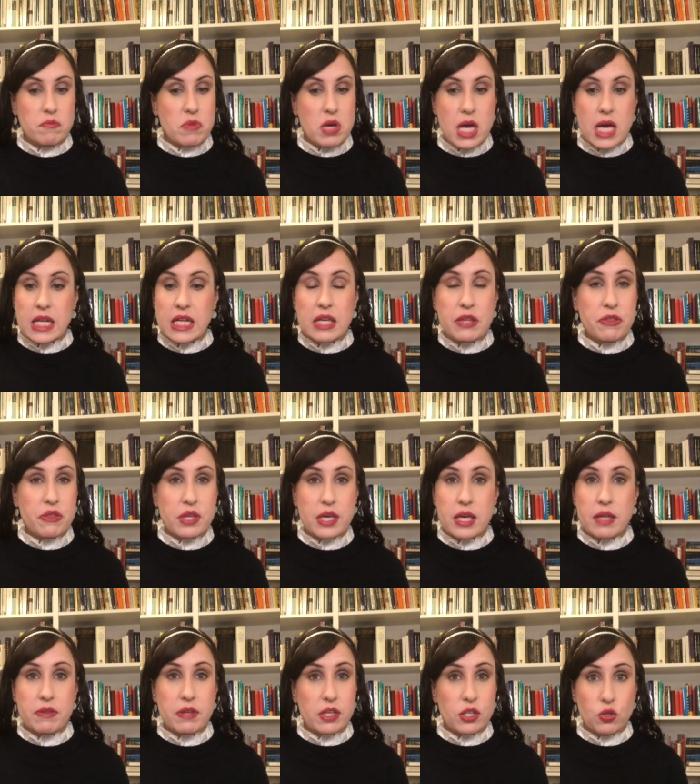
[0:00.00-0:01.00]

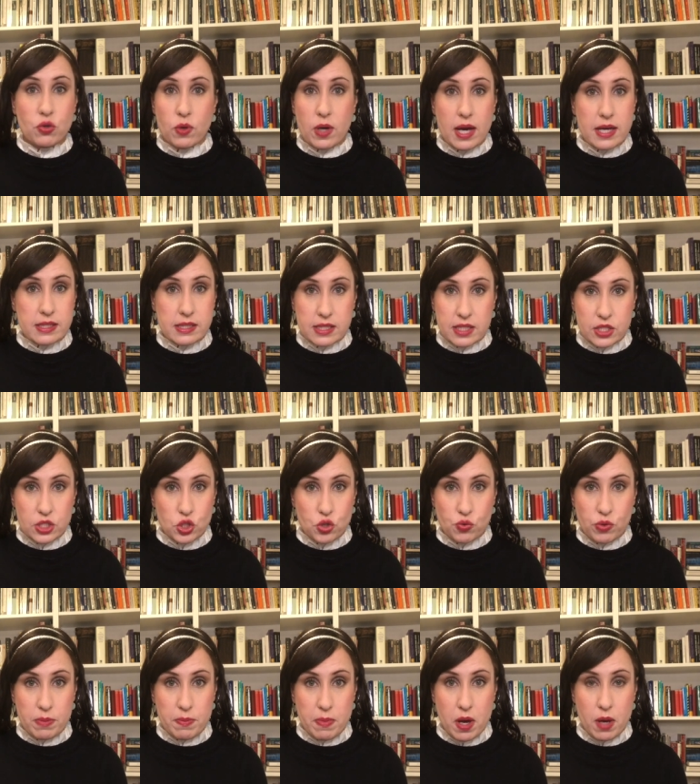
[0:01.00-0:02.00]
anything that you guys can
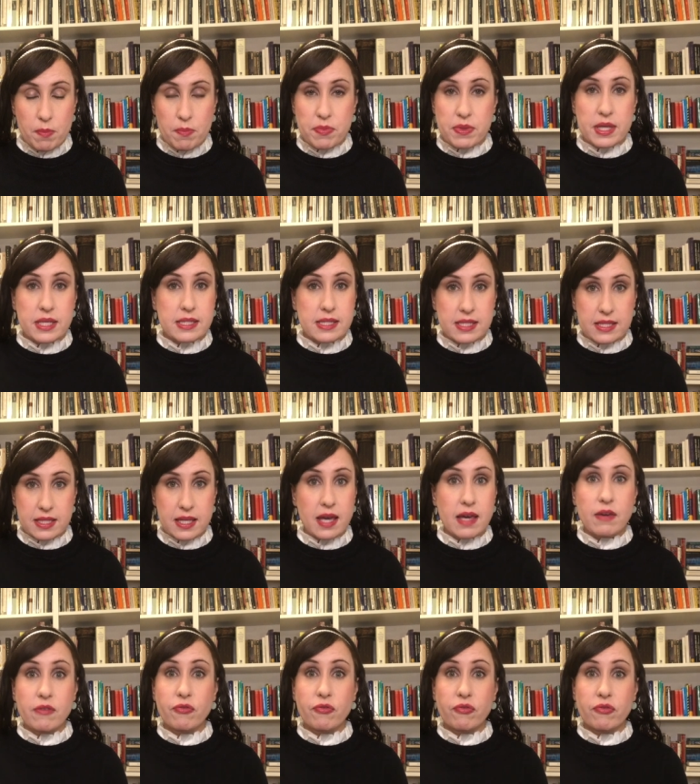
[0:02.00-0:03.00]
dream up that's
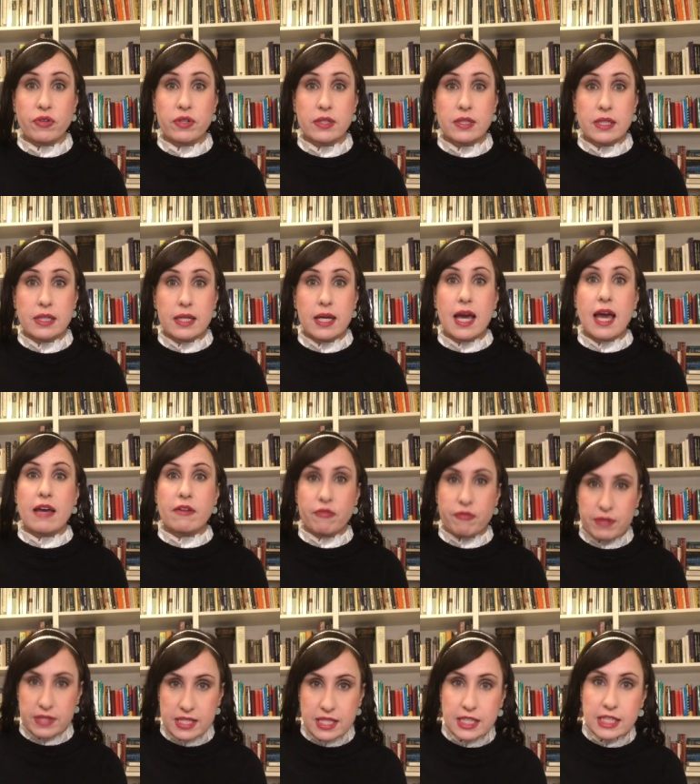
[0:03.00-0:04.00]
safe and
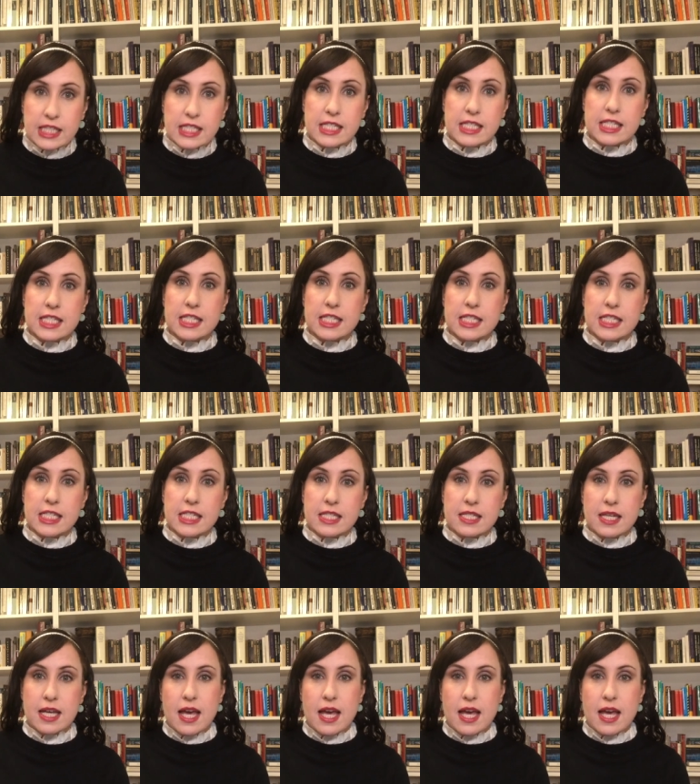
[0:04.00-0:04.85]
physically distant.